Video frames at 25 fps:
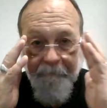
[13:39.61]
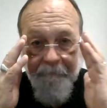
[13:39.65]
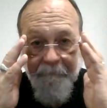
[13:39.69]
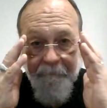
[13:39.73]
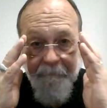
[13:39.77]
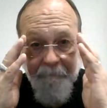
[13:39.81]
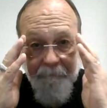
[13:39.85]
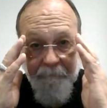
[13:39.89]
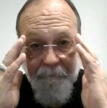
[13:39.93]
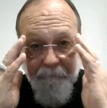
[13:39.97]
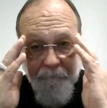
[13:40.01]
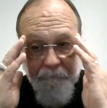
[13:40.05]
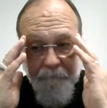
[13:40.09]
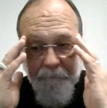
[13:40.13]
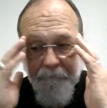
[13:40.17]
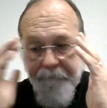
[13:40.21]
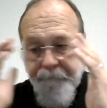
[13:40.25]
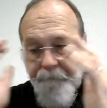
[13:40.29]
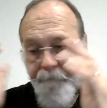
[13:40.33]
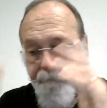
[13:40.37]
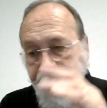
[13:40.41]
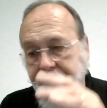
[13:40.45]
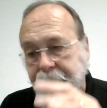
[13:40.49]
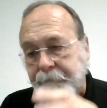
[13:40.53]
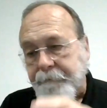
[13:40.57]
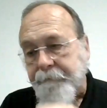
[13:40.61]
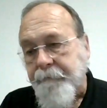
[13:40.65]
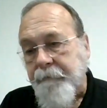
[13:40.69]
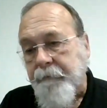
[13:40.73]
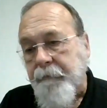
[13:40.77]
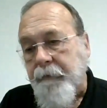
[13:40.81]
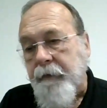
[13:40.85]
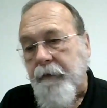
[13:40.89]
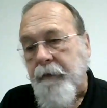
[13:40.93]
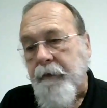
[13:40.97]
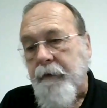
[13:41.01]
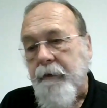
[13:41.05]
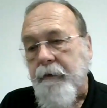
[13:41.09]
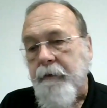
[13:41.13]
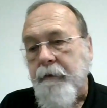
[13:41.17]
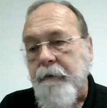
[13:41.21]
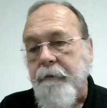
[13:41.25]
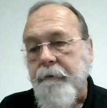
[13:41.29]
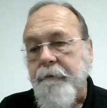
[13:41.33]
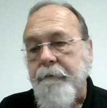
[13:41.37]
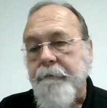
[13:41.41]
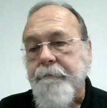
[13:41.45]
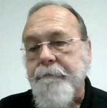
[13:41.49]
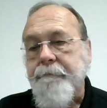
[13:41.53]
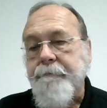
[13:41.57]

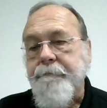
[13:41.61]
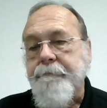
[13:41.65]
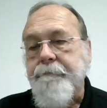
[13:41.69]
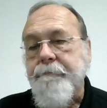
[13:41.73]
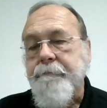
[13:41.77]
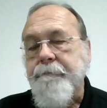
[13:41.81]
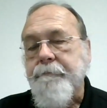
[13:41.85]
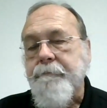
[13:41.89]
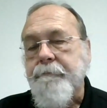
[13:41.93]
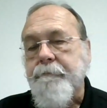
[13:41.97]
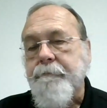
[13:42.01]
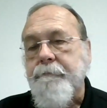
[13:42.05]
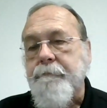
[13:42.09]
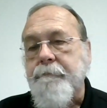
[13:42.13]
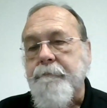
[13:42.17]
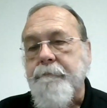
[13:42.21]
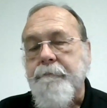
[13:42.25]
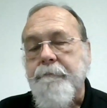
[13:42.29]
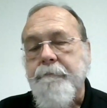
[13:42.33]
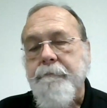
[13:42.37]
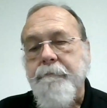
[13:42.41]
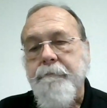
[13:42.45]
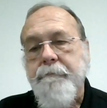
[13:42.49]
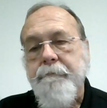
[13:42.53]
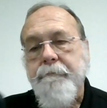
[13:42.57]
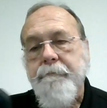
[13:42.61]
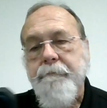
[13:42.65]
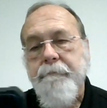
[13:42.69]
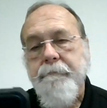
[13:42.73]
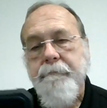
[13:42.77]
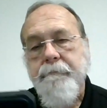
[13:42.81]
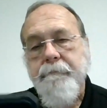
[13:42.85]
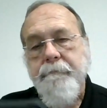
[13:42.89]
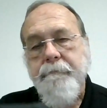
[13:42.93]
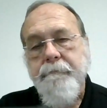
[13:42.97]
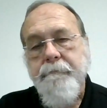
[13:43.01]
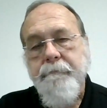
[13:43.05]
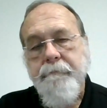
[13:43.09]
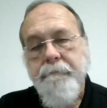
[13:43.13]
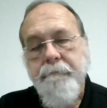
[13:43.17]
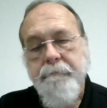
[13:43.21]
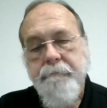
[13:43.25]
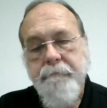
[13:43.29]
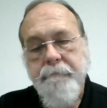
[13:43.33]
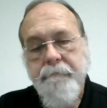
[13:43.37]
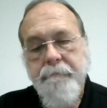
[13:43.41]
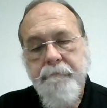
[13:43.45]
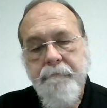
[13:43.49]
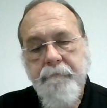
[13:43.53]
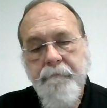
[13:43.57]
No one is speaking in this clip.